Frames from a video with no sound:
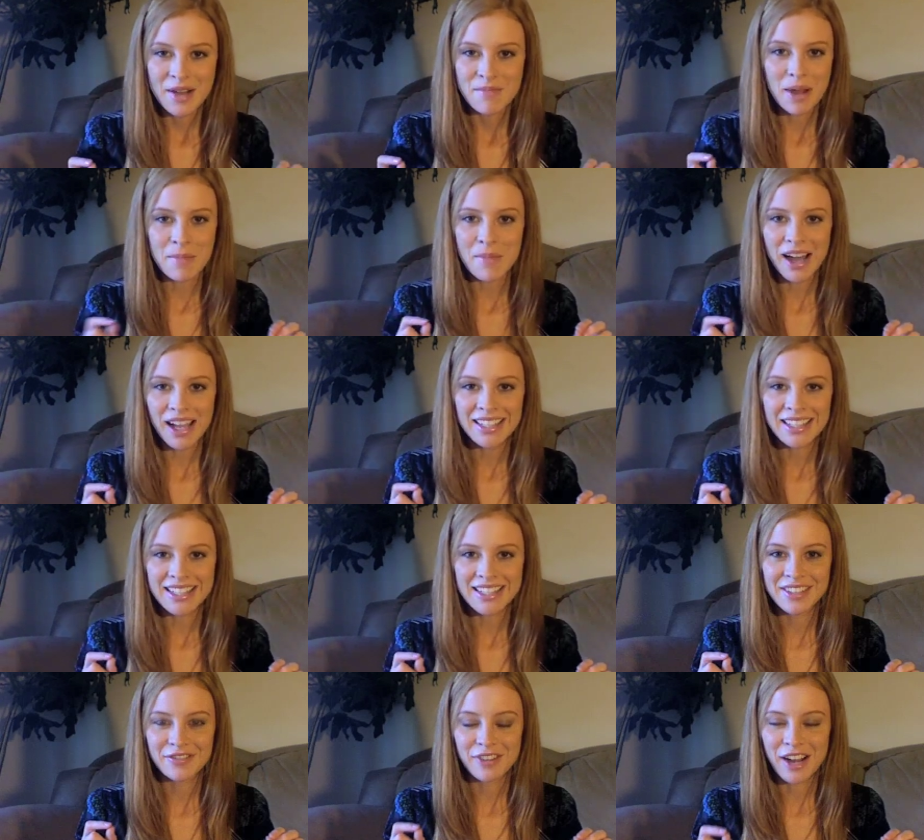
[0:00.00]
My mind
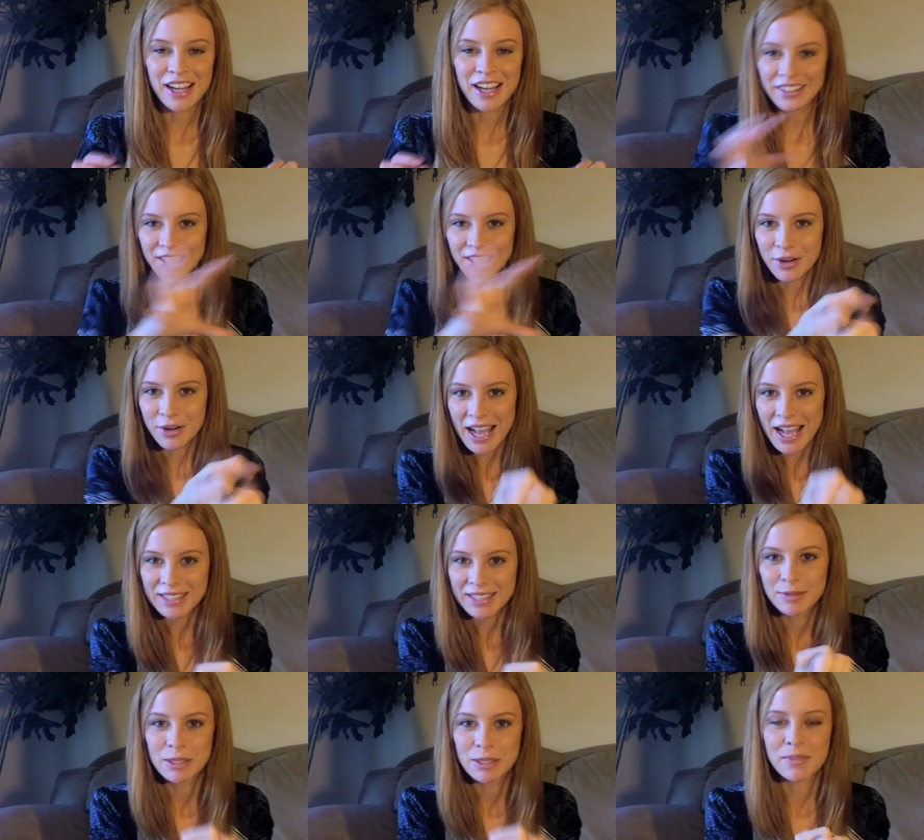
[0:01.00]
didn't finally
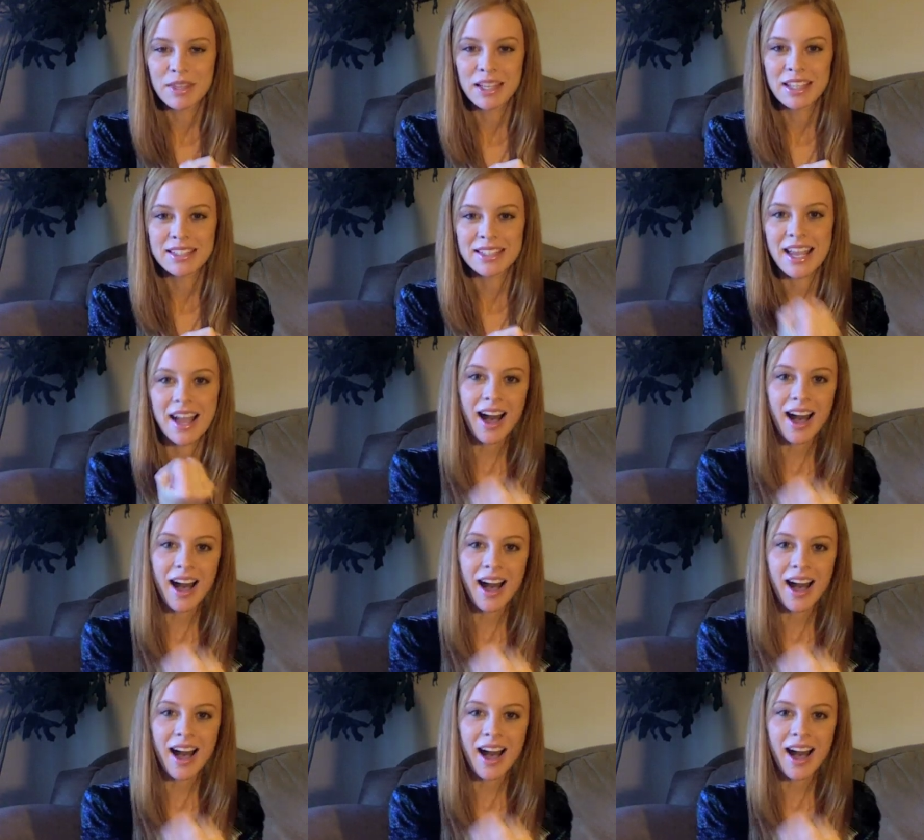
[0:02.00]
grasp something and say,